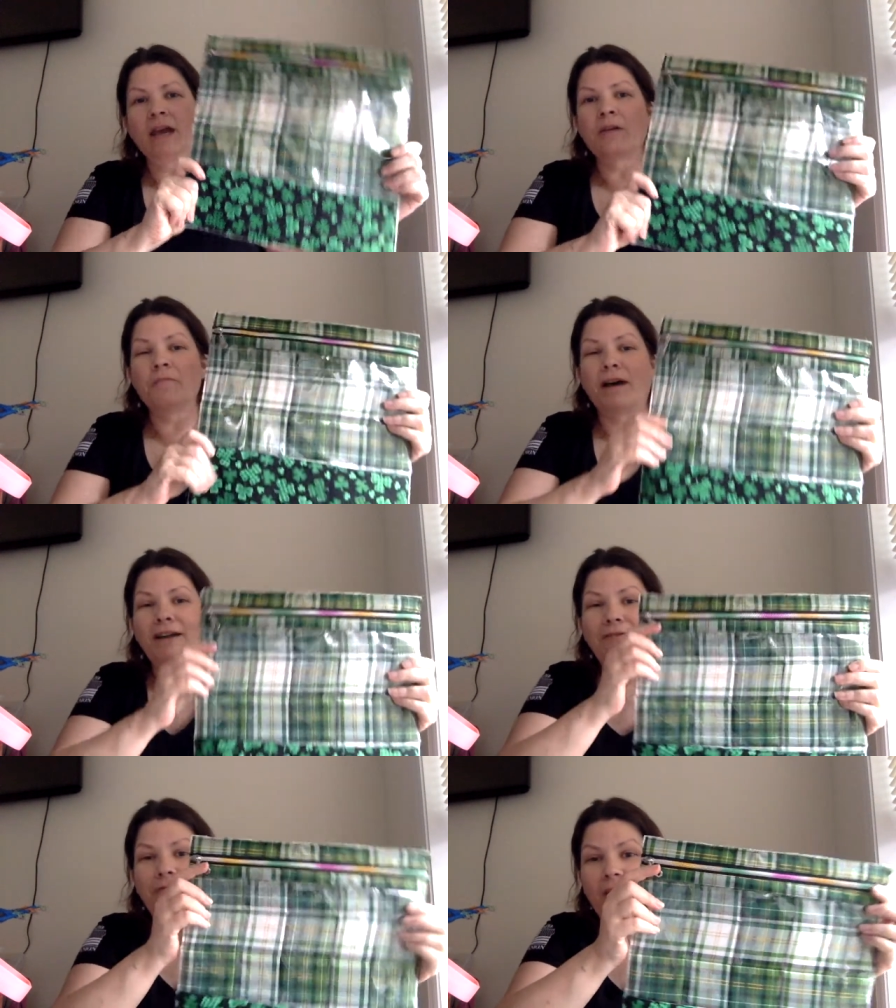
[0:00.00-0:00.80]
My
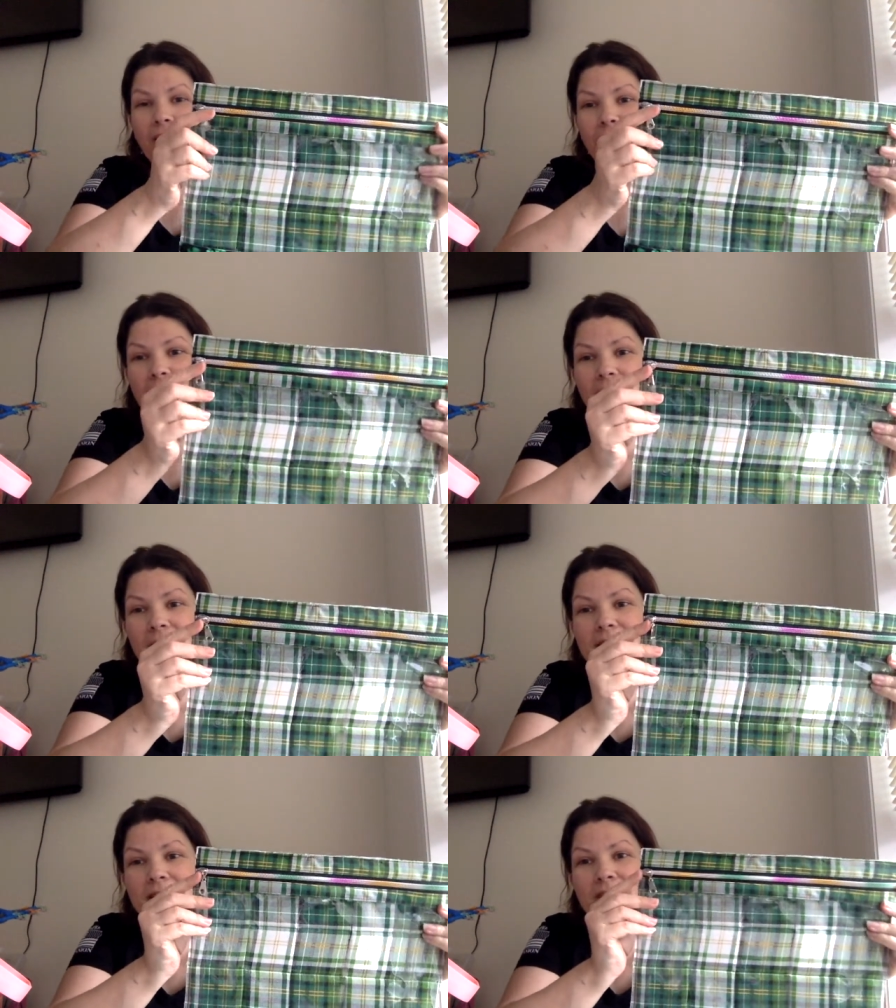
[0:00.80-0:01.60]
favorite
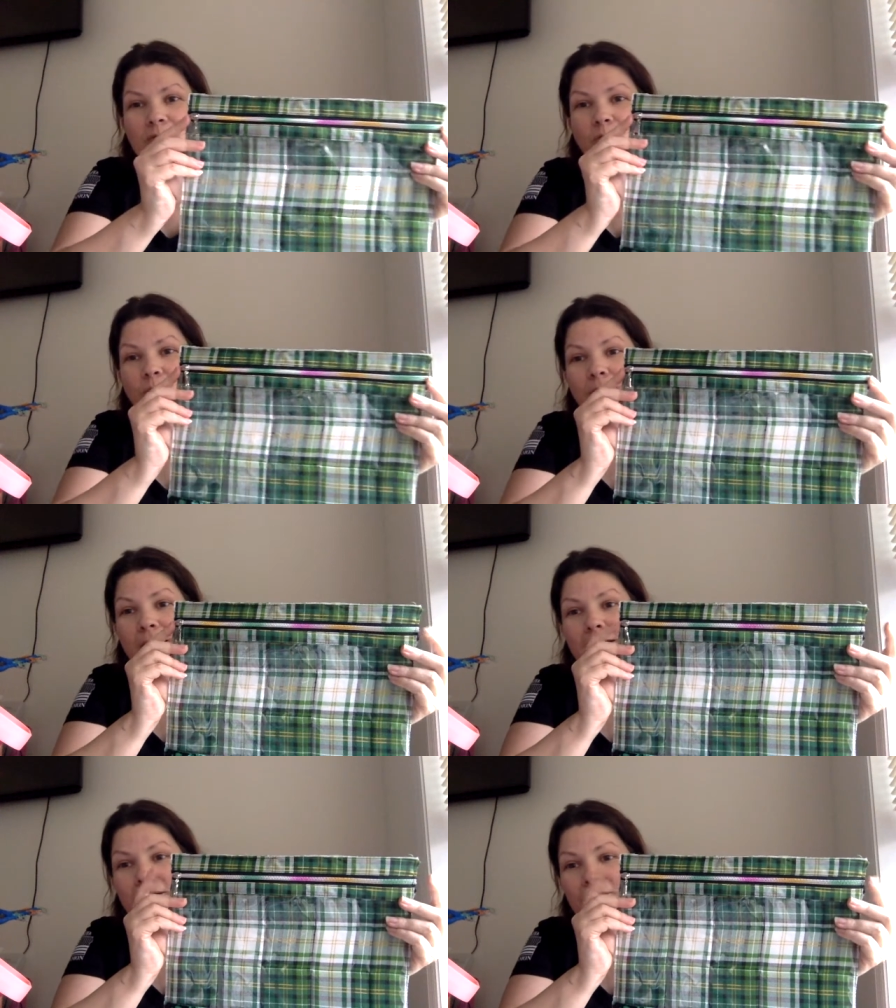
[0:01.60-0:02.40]
is this
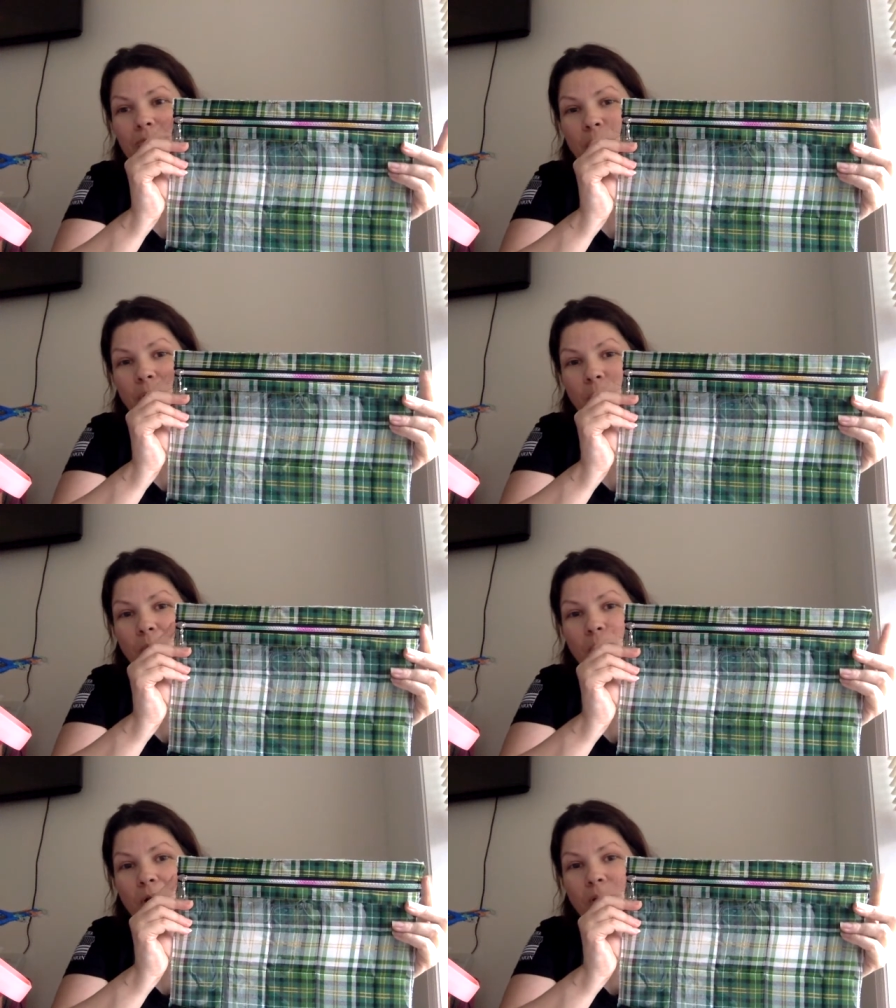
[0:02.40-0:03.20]

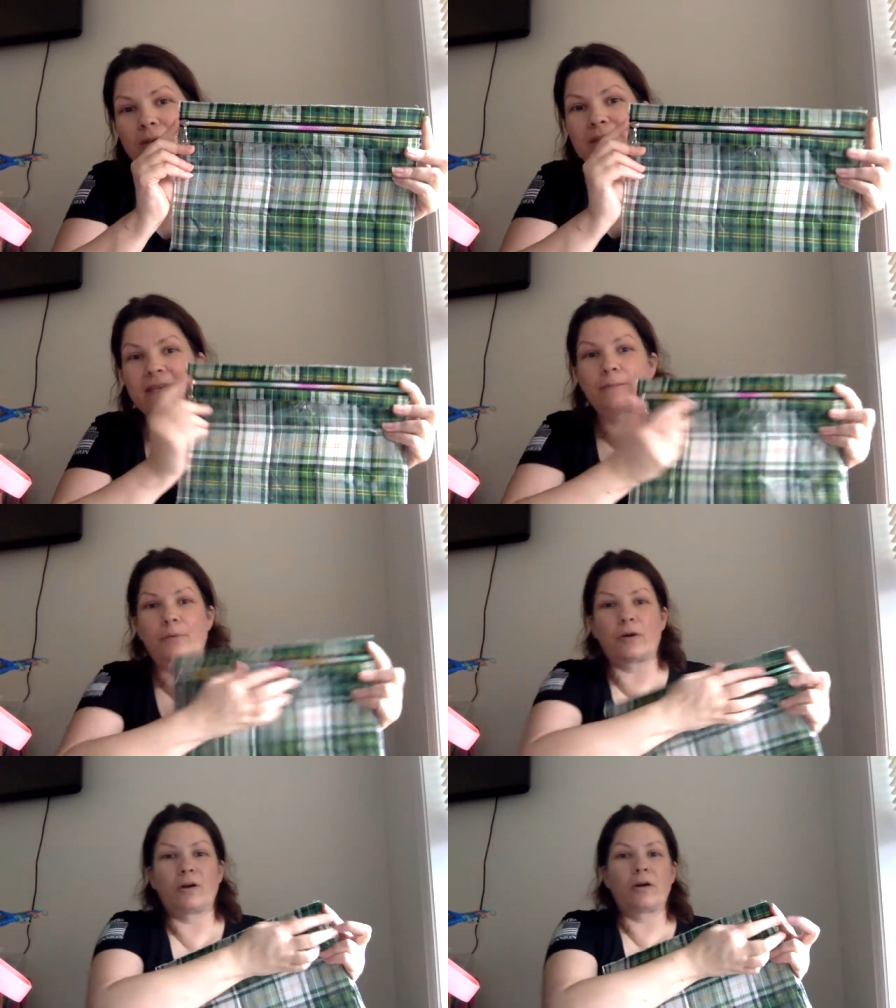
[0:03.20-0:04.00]
rainbow
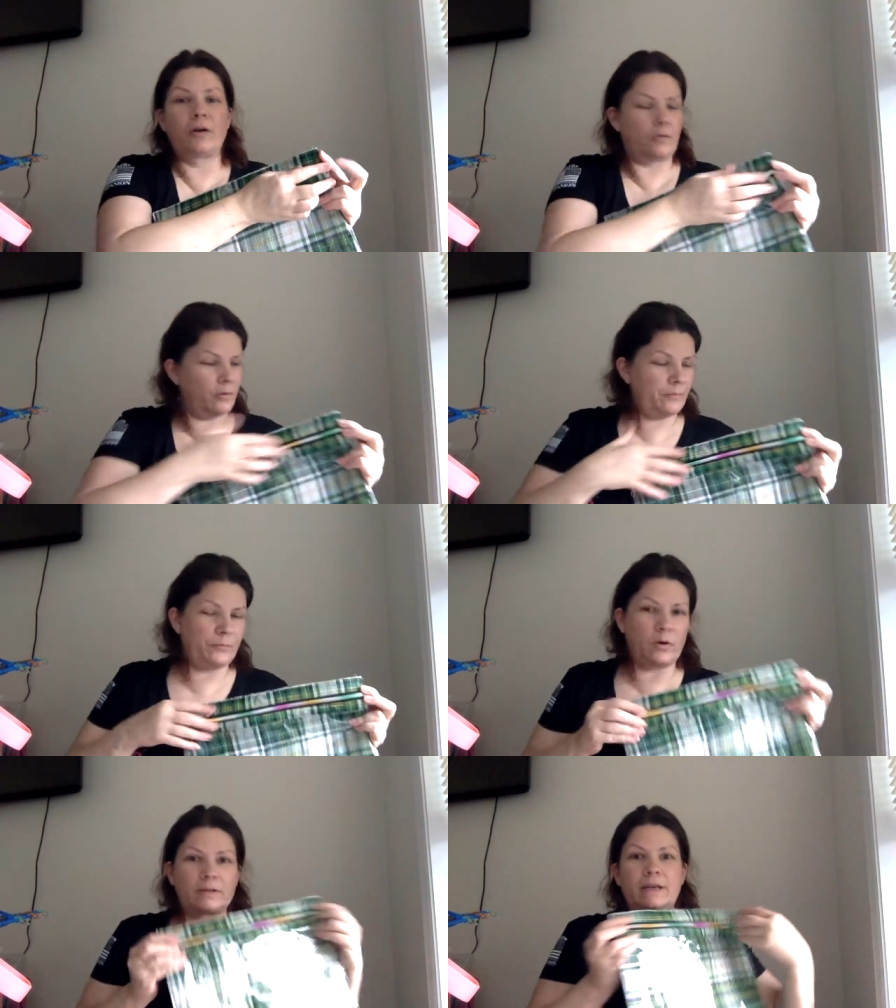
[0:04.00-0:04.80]
zipper. Oh,
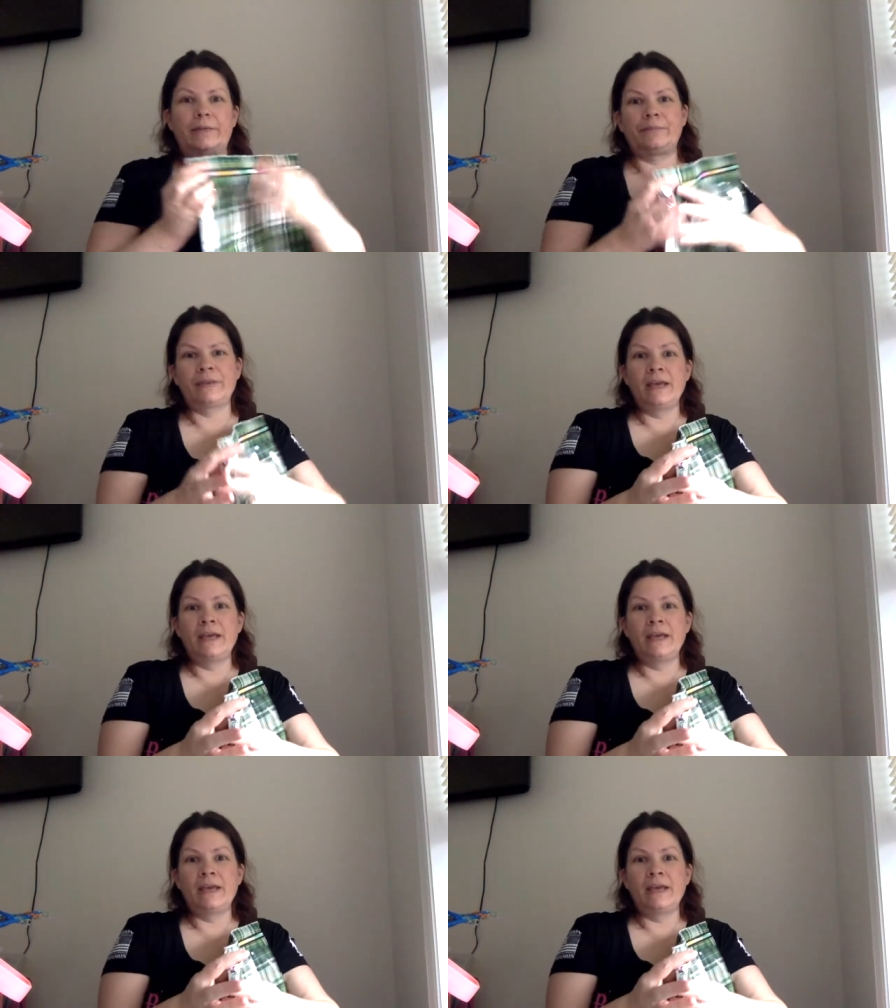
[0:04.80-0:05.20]
wrong side.